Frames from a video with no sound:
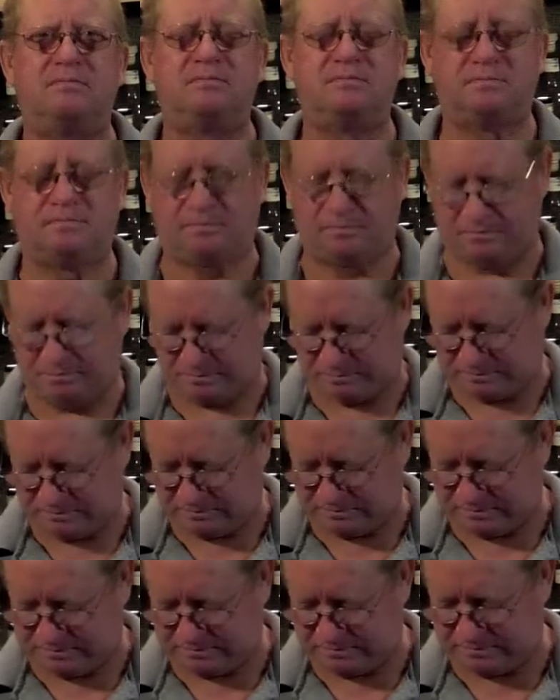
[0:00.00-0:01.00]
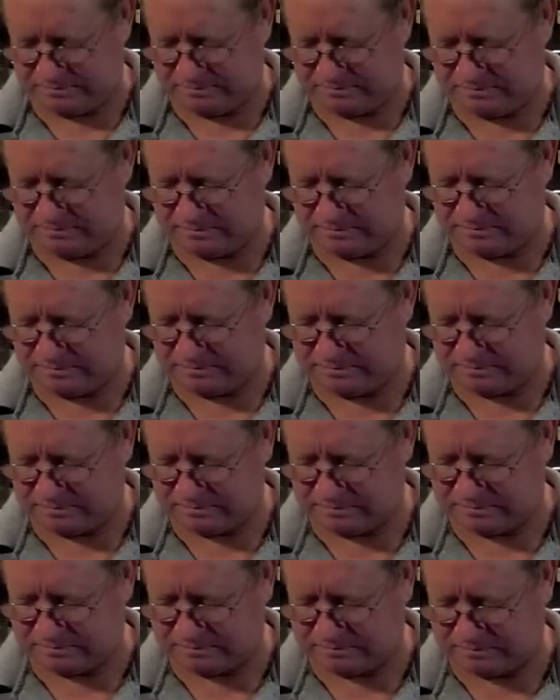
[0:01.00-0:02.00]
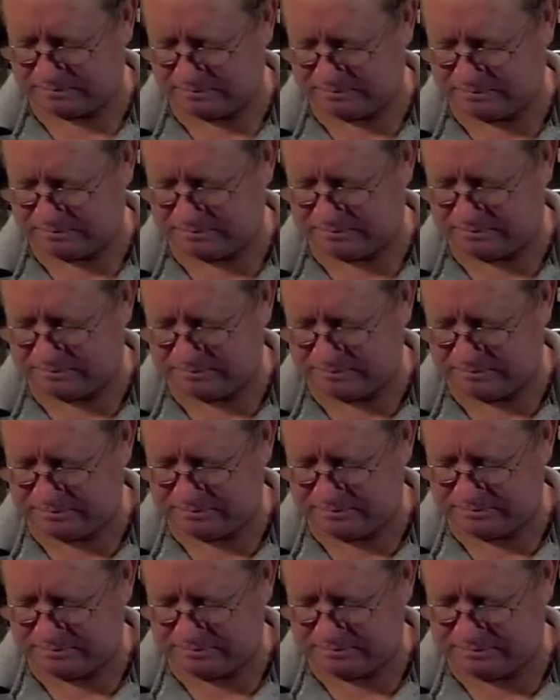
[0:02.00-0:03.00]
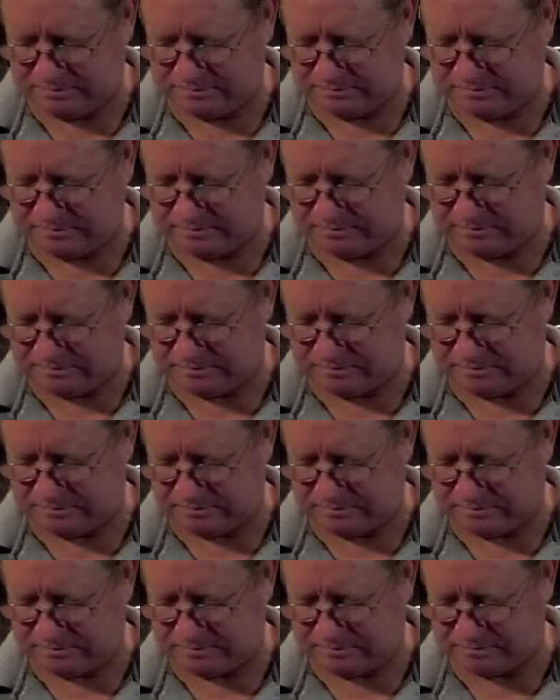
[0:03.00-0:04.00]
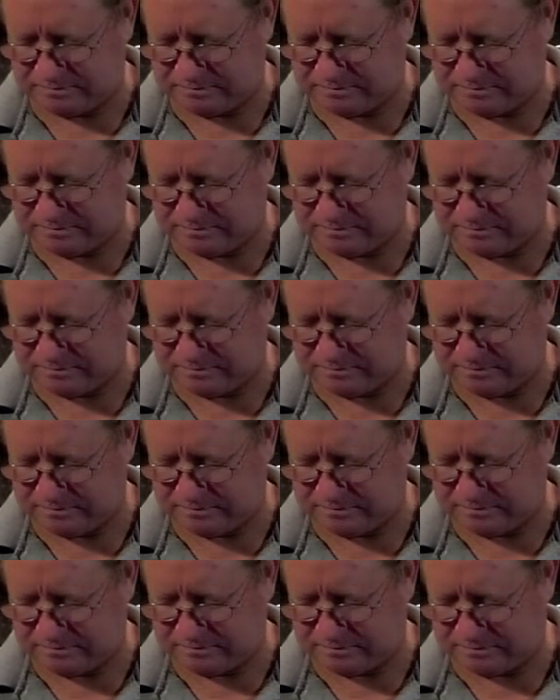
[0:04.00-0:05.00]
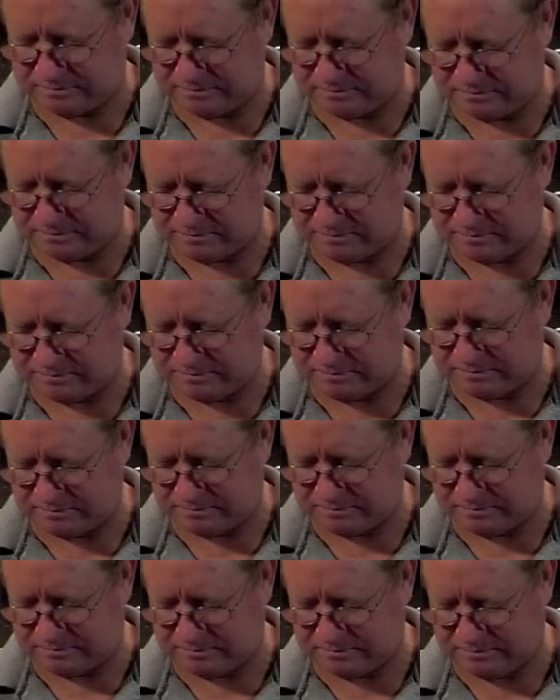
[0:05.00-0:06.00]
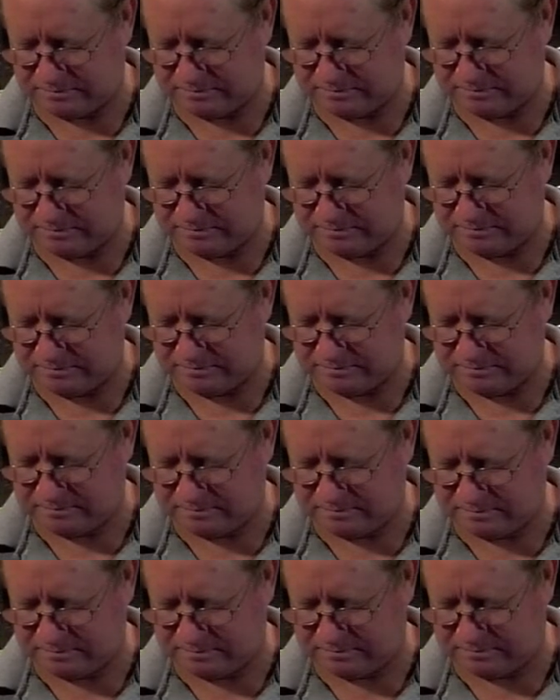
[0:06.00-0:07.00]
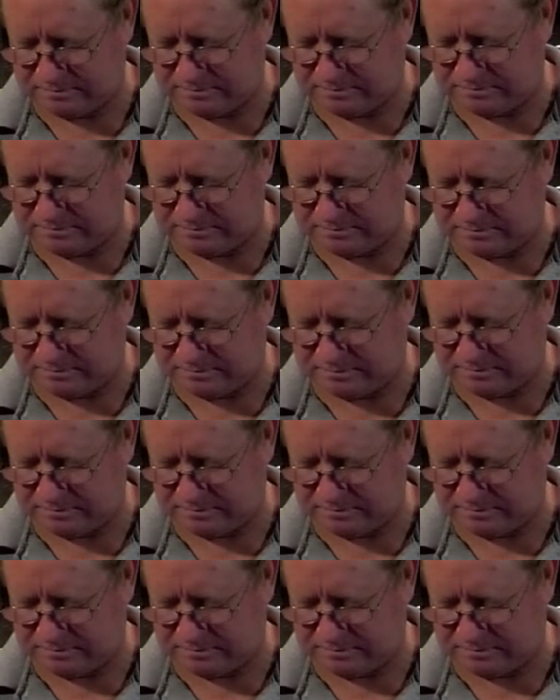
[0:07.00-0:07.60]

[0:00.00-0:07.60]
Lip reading: The person shown says nothing.